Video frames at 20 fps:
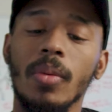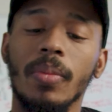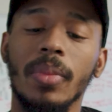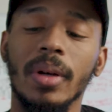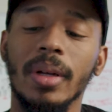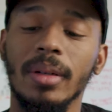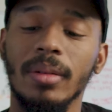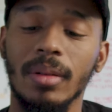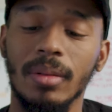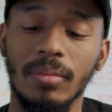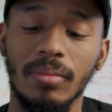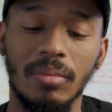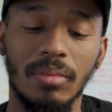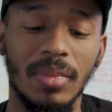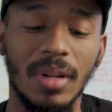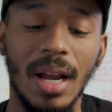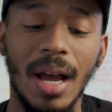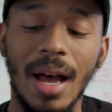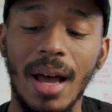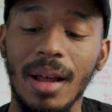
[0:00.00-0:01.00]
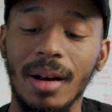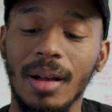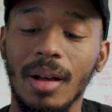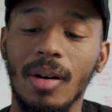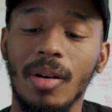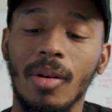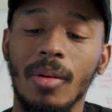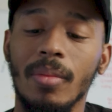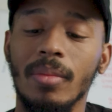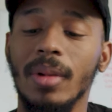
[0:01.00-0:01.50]
but
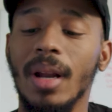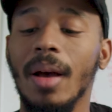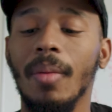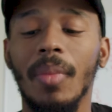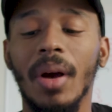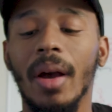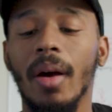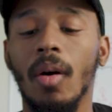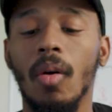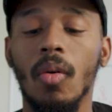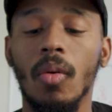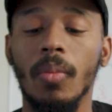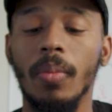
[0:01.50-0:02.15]
not by a whole